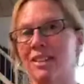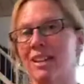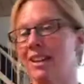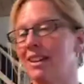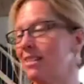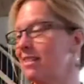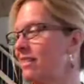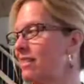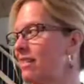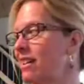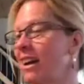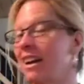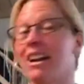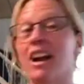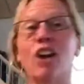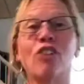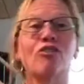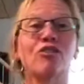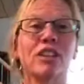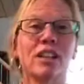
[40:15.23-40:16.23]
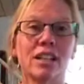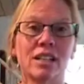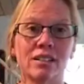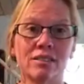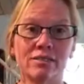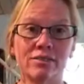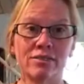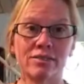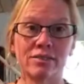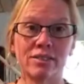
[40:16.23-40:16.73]
that I got rid
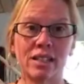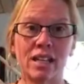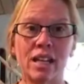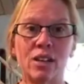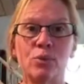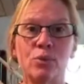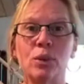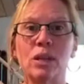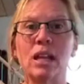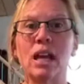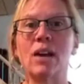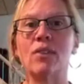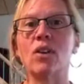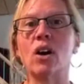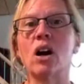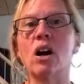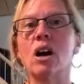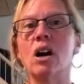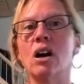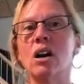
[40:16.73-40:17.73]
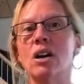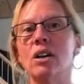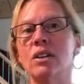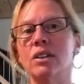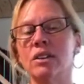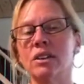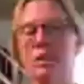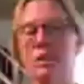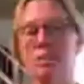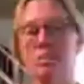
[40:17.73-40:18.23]
of and we'd have
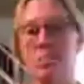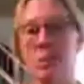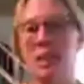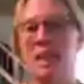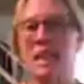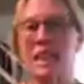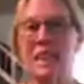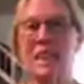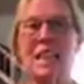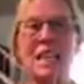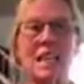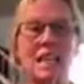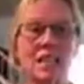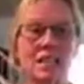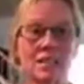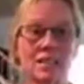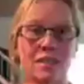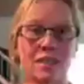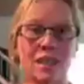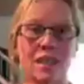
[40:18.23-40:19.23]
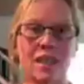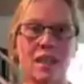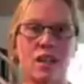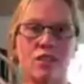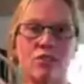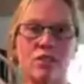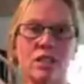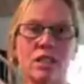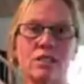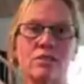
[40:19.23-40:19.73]
all the big things that I
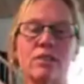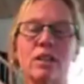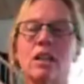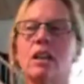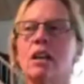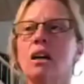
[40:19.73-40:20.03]
got rid of.